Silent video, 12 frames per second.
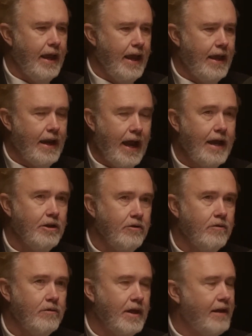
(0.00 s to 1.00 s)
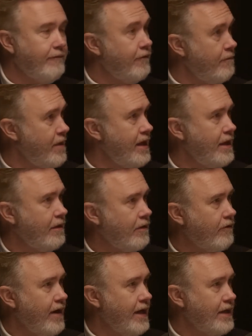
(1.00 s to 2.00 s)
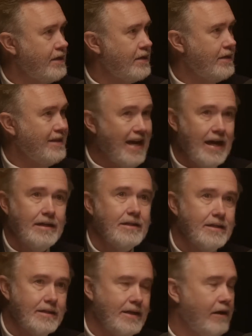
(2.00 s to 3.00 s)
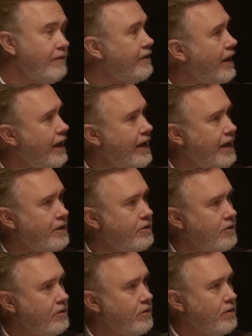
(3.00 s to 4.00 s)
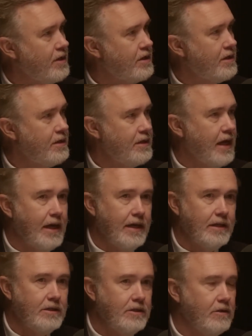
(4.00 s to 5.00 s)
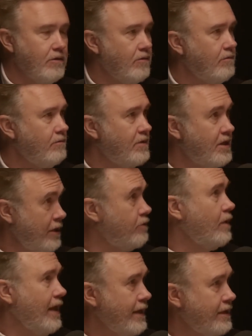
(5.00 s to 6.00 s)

and I knew that for me, the greatest dying to self that I had to do was dying to sexual